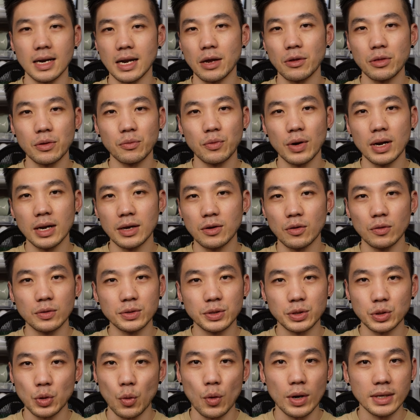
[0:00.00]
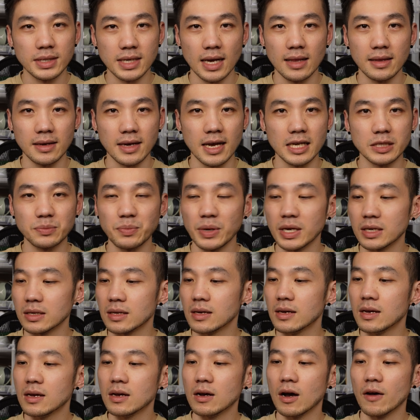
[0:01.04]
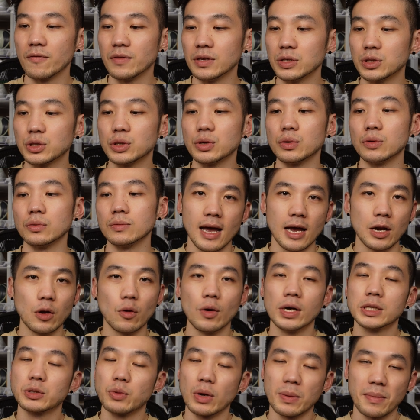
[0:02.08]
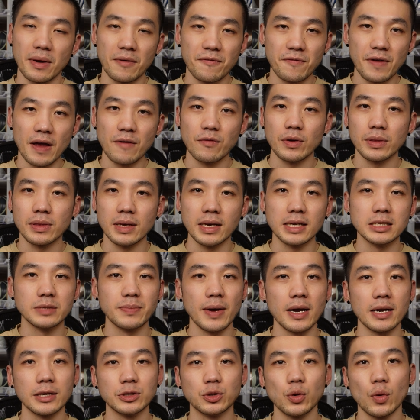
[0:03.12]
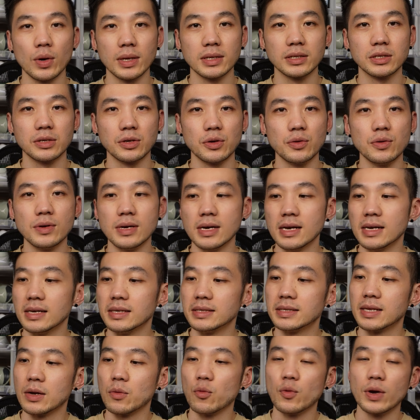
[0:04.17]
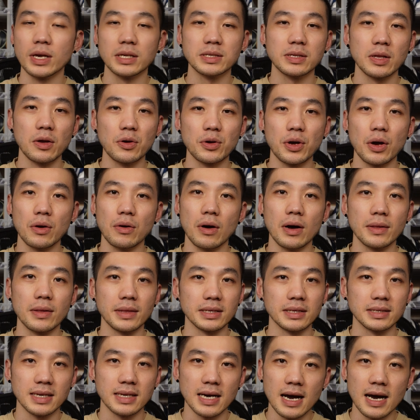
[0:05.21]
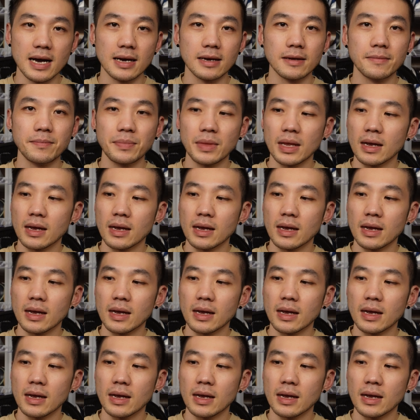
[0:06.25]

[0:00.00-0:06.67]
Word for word: Another really cool storytelling aspect of the shoe. And always one of my favorite things about a Jordan 2 is the wings logo on the tongue.